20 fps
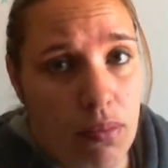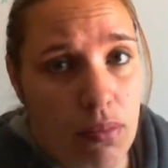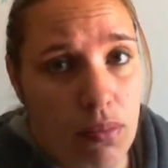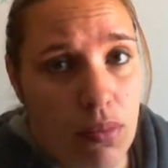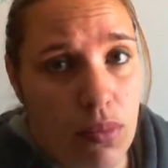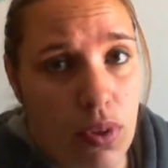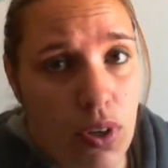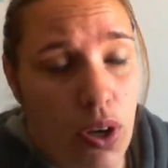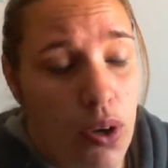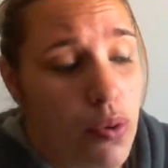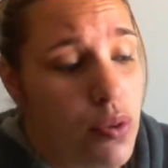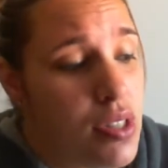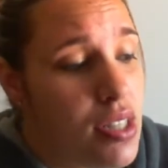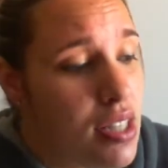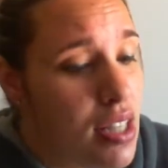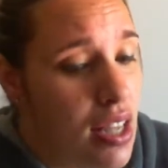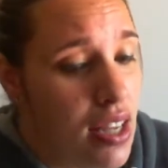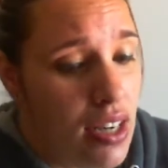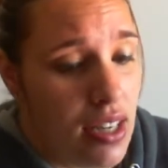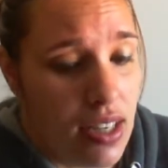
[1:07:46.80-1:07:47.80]
notes,
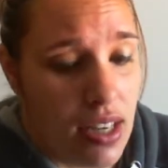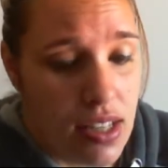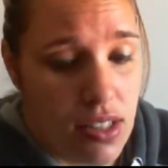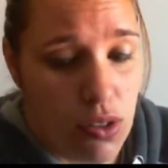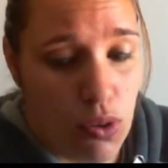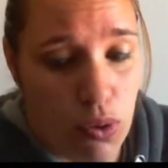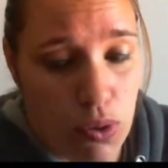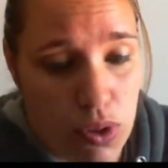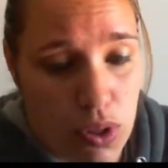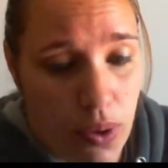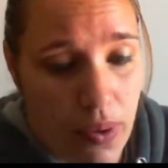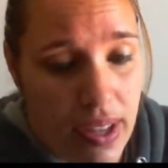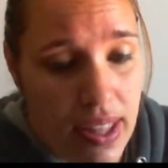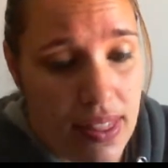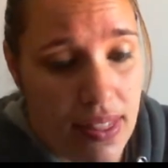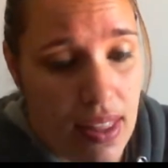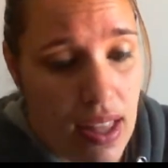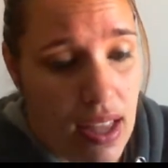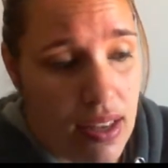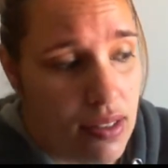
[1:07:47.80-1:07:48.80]
and it is also in
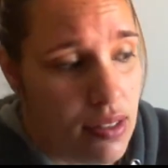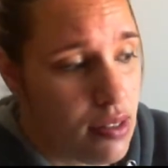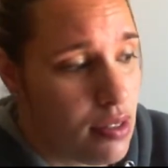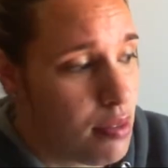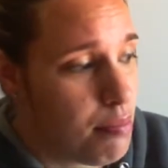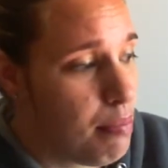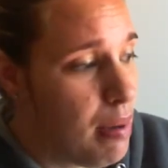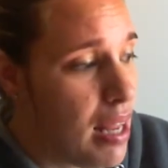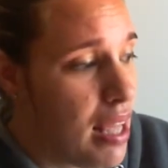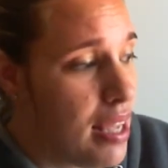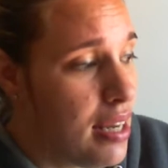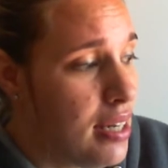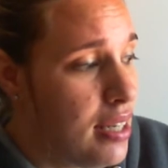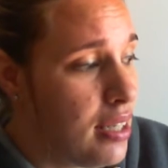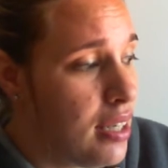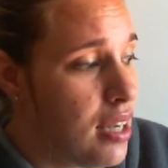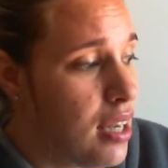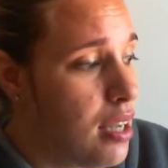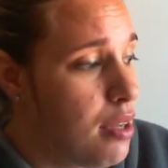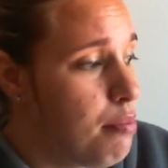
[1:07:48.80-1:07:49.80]
that planning,
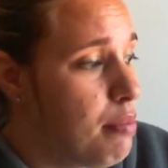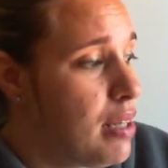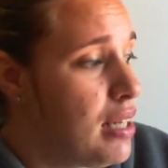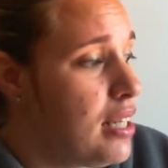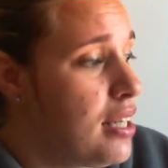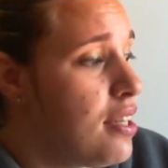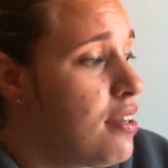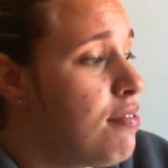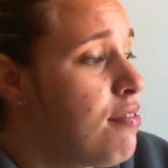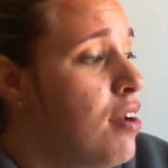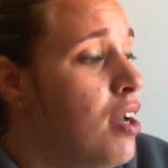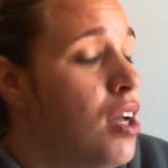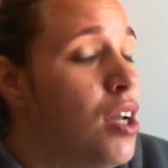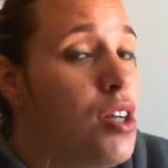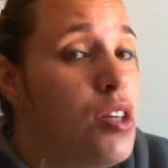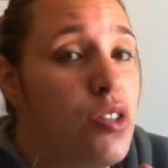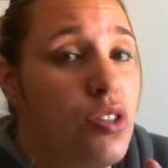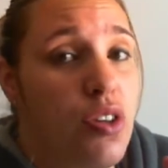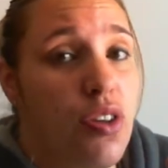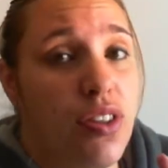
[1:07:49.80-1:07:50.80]
I believe,
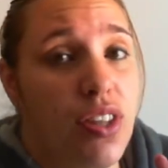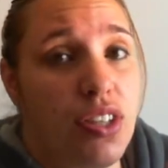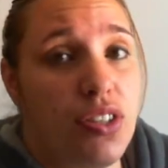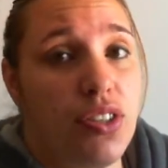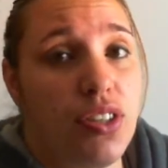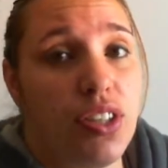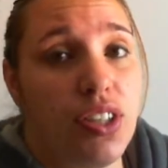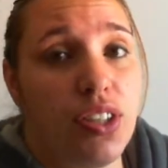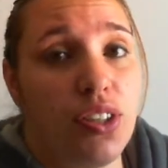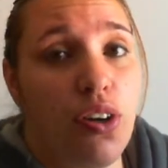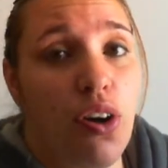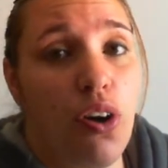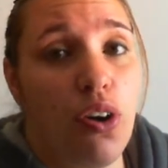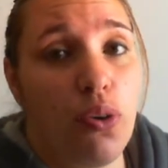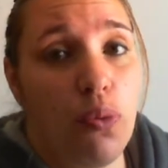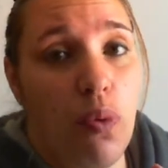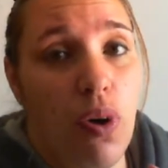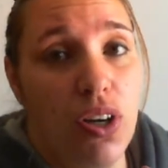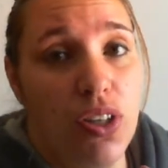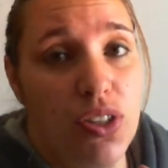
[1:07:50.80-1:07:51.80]
so that you can go and
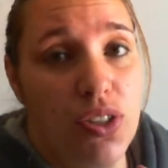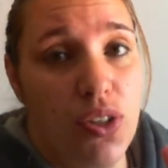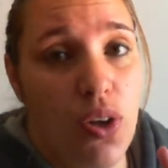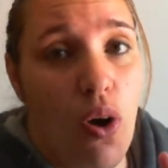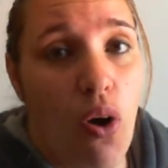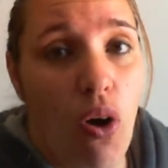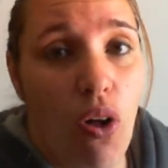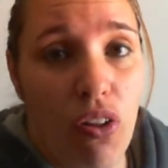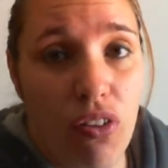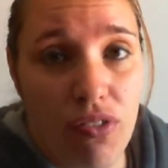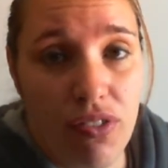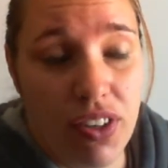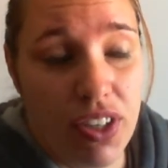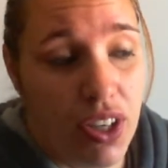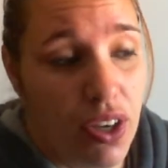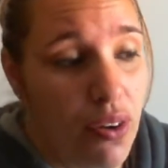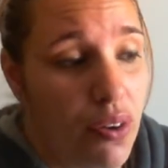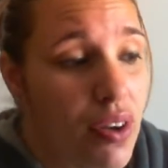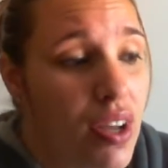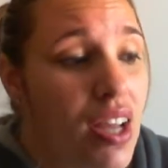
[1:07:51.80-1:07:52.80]
watch the whole
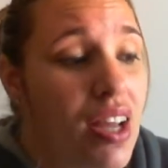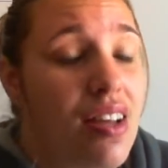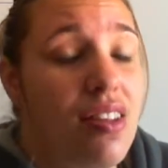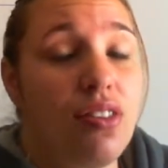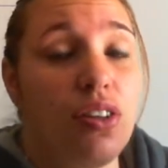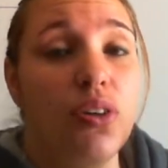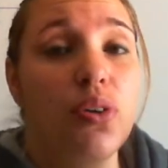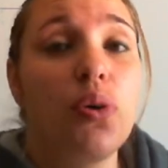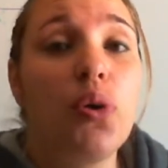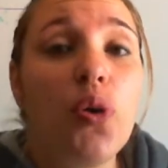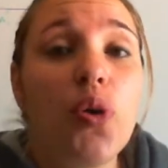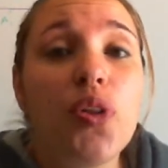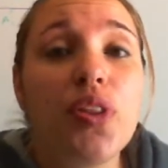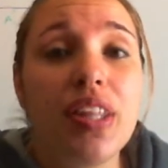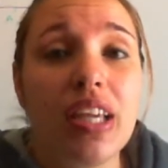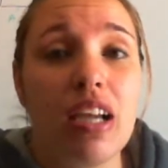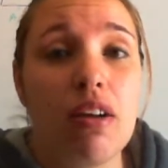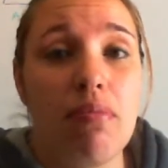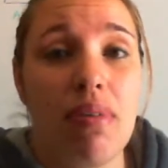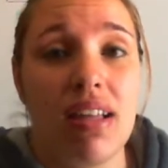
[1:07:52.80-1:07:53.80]
video. The cool
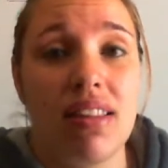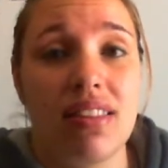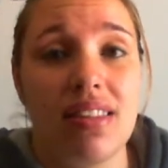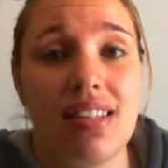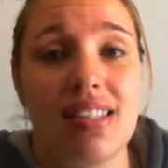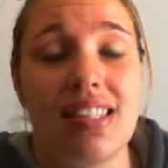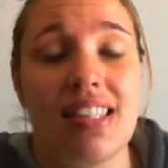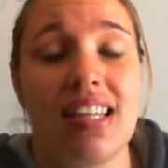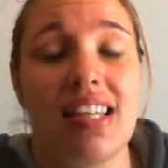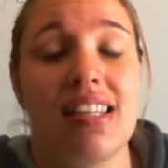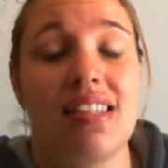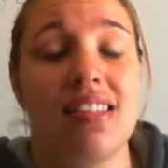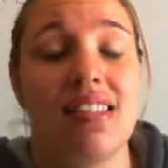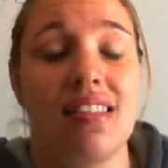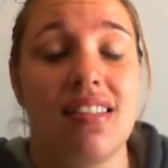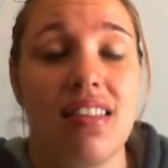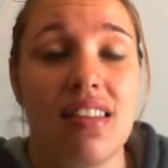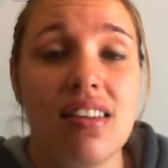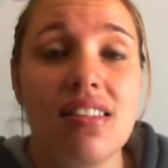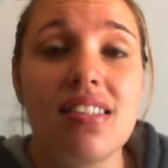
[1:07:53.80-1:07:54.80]
thing about this is
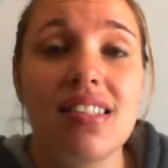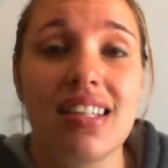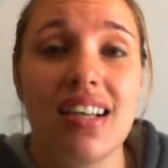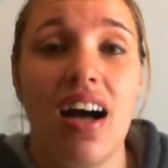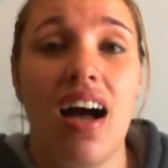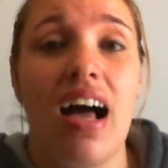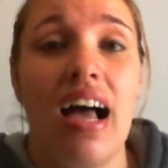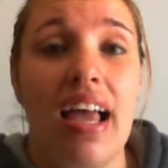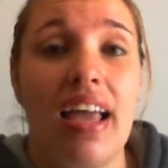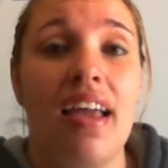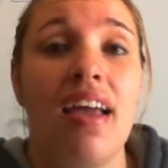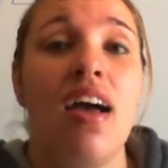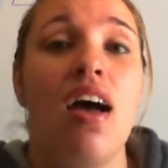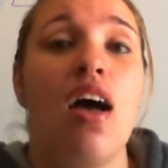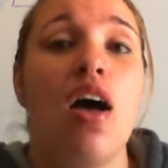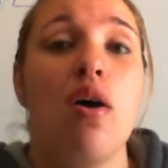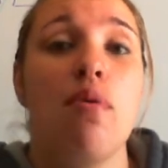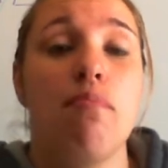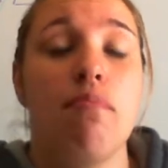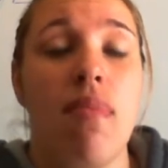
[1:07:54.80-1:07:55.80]
this guy
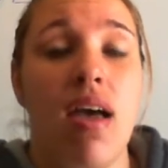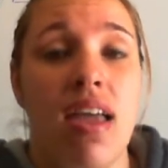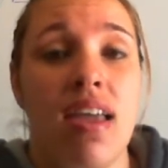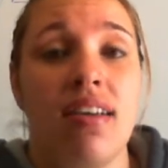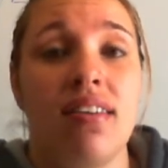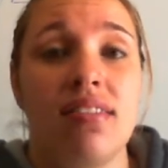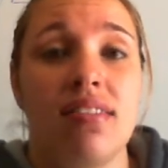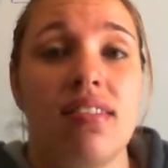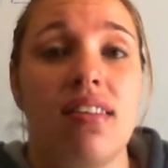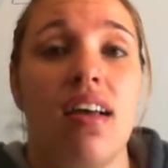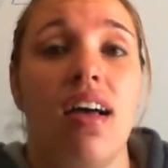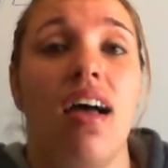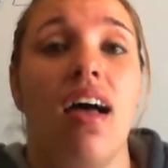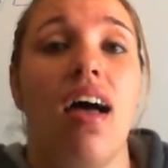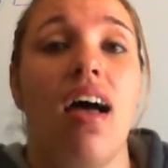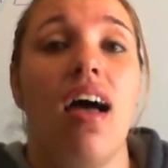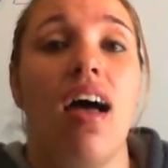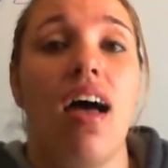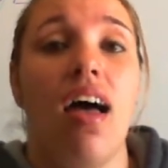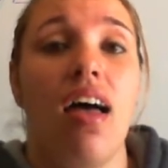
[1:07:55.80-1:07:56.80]
makes
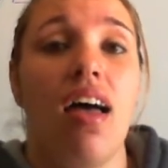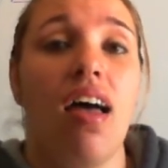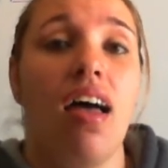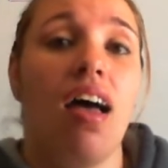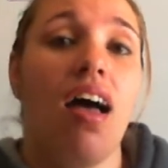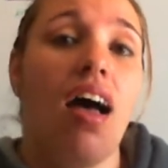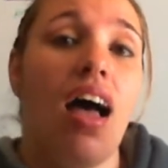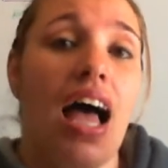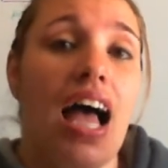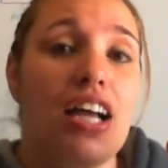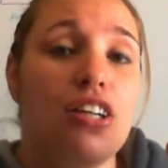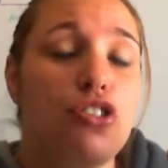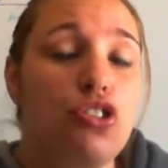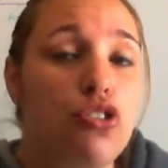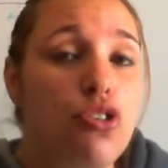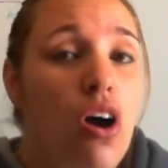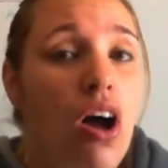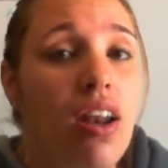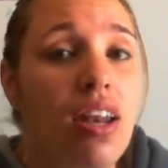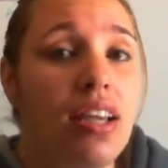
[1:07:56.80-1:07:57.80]
a
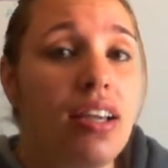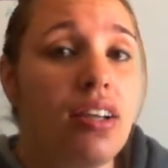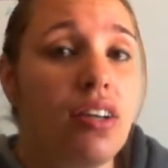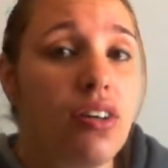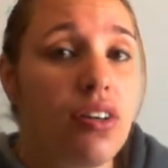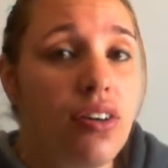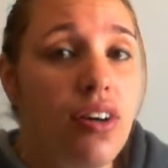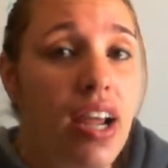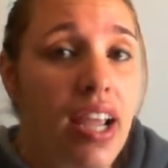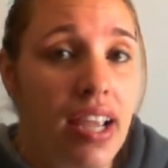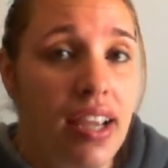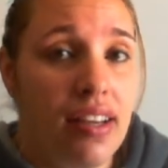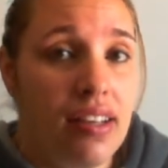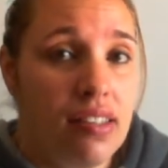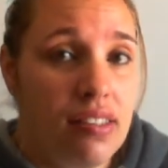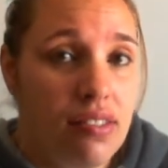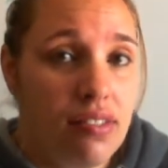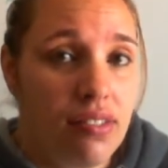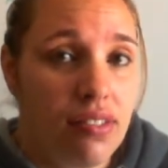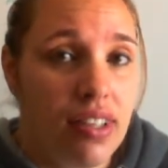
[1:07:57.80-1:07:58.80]
hydraulic crane.
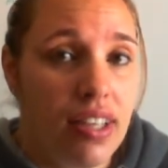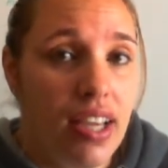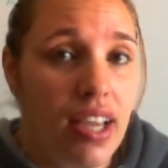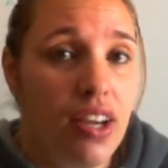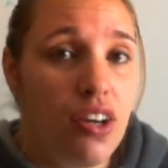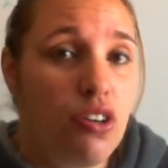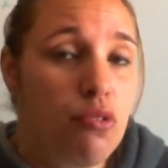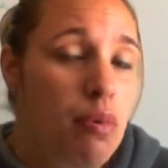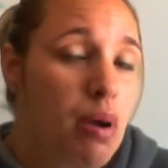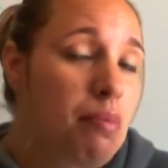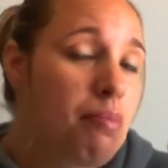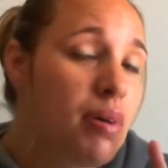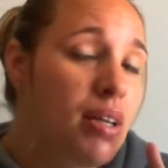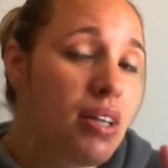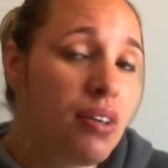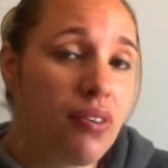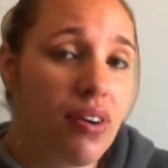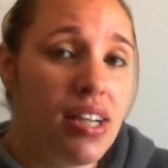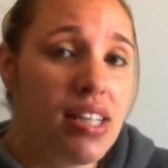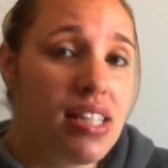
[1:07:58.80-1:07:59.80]
Okay, remember in grade